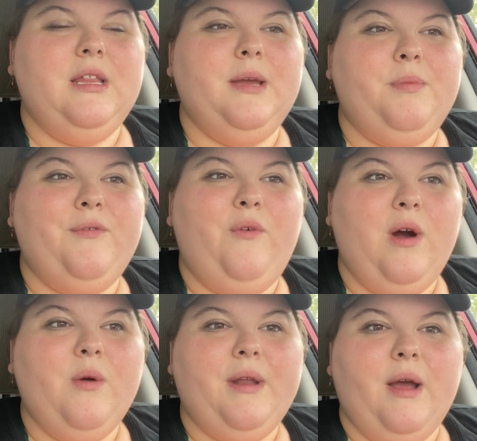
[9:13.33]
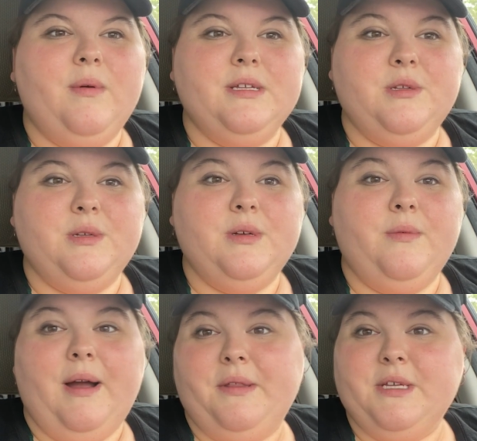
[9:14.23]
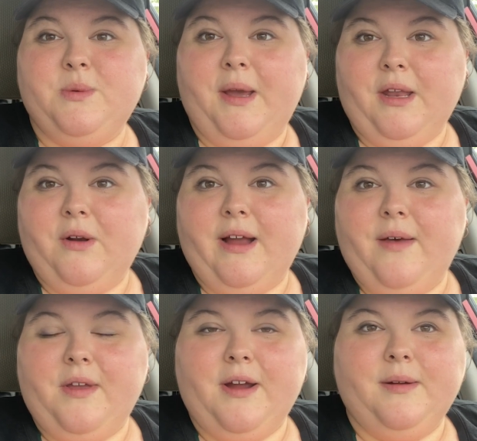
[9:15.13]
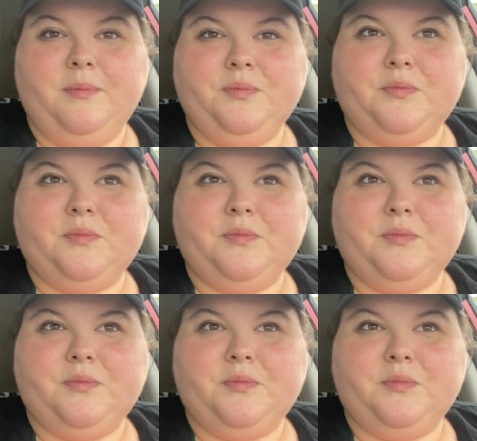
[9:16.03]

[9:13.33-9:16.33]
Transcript: like before when I was around this weight or heavier,